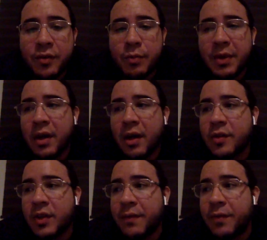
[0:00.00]
too,
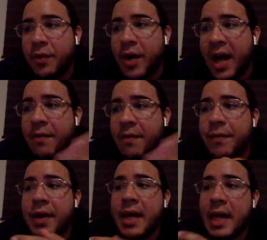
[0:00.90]
because if you
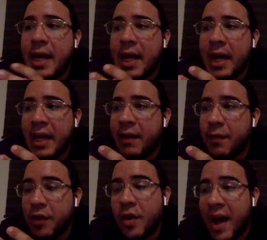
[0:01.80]

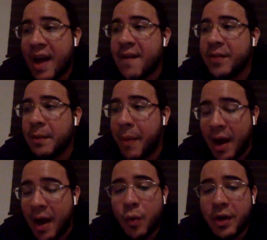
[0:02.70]
don't have the
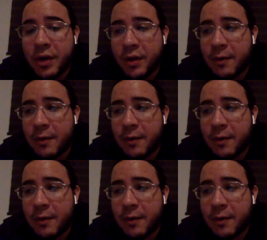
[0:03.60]
power